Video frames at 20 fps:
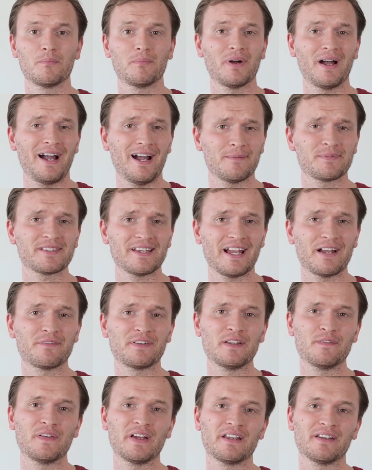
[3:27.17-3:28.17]
Perhaps I have
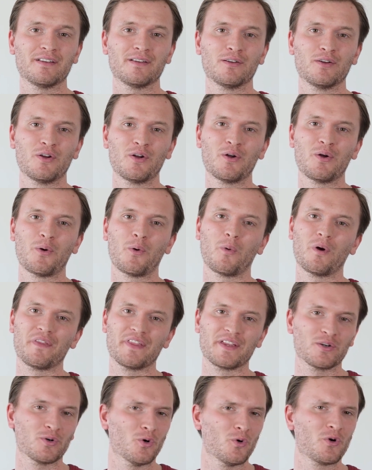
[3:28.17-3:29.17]
an event where
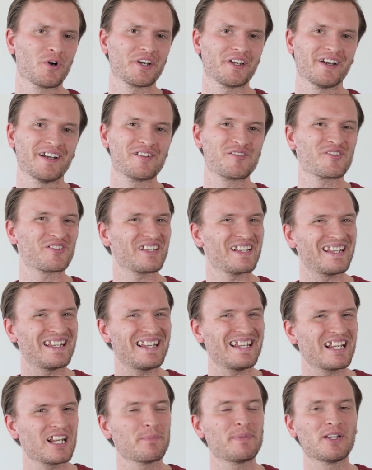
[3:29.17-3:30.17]
the organiser is a
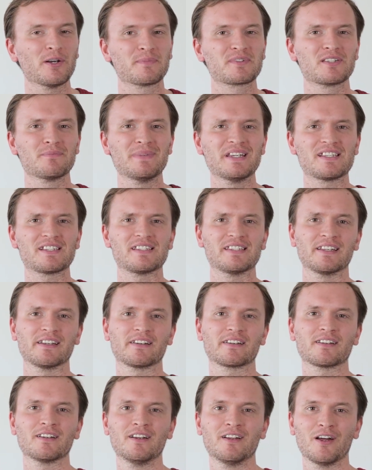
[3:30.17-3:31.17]
little bit
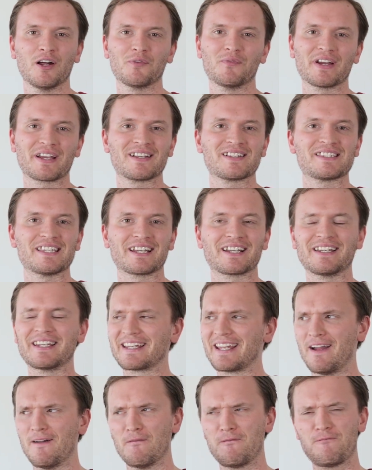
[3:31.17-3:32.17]
optimistic and reckons they're going to
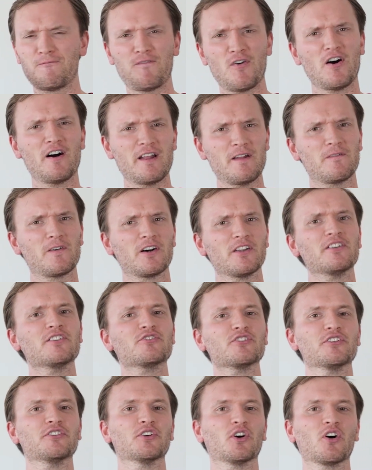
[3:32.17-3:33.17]
get
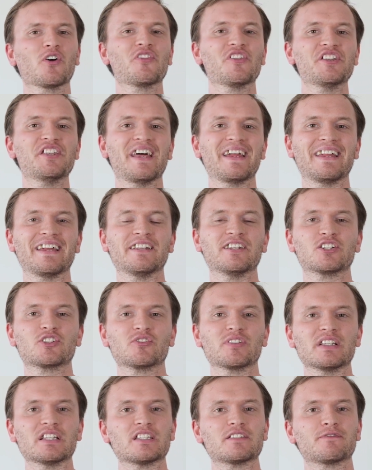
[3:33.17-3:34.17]
500 on the day
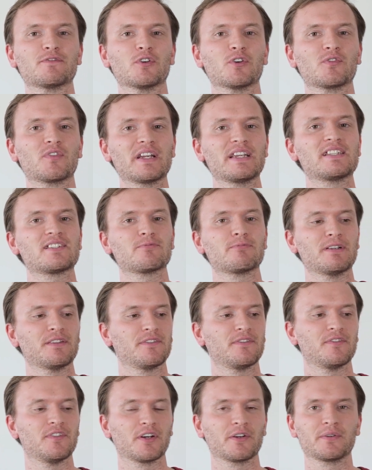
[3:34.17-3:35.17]
entries for a race
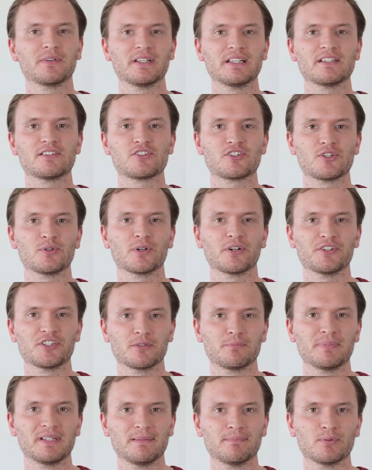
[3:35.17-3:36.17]
with only
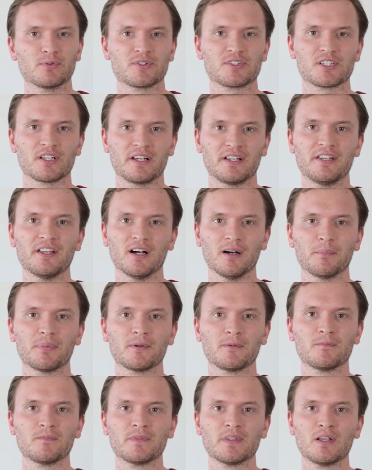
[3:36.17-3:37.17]
200 people signed up.